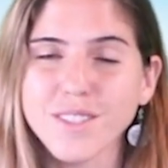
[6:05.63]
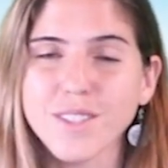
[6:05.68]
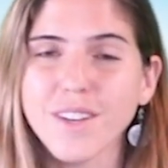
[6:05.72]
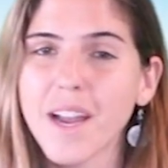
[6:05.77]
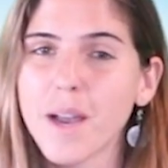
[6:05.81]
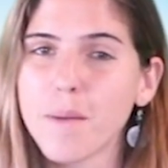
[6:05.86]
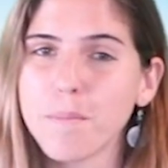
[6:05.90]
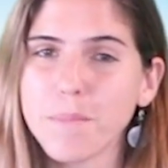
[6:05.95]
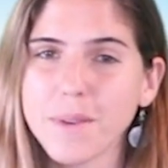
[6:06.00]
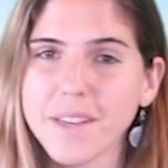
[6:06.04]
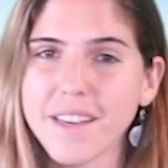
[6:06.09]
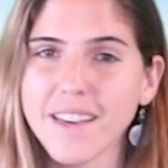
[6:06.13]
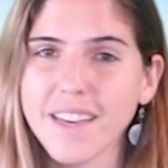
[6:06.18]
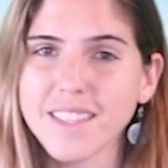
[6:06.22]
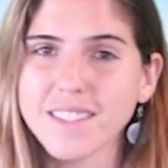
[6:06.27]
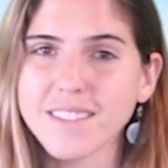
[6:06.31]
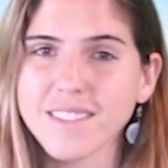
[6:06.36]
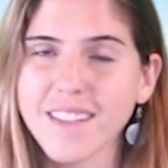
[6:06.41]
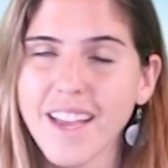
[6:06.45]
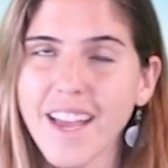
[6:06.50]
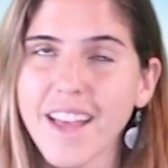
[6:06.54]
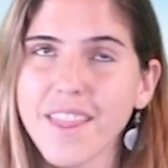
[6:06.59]
or
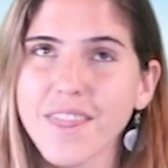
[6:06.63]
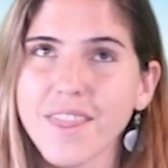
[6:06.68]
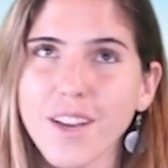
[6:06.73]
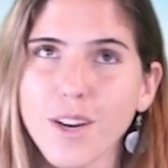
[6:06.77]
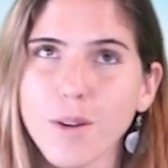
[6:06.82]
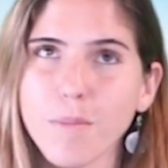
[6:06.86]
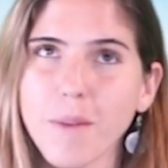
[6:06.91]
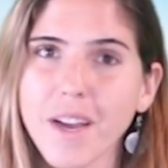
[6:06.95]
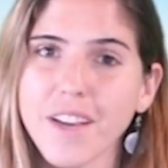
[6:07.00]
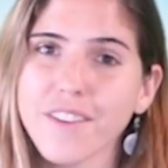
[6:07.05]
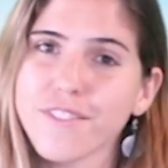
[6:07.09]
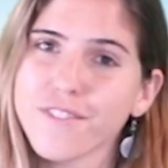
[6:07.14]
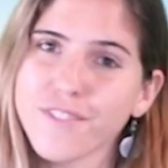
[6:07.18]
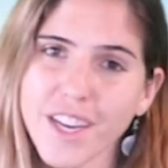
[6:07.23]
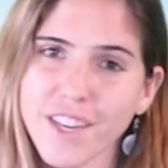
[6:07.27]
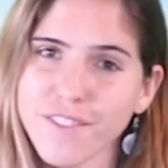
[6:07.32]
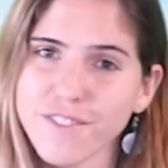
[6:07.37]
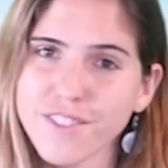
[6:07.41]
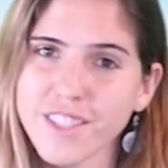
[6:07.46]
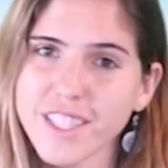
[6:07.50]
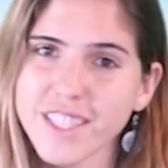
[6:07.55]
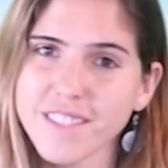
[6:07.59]
MPAs, and they're my
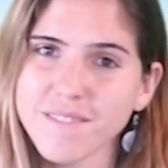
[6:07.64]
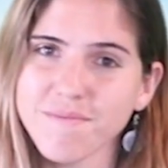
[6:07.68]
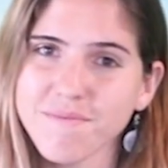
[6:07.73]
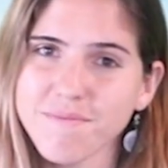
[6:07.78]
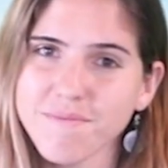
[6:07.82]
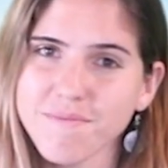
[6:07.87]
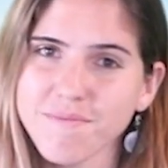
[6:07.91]
favorite.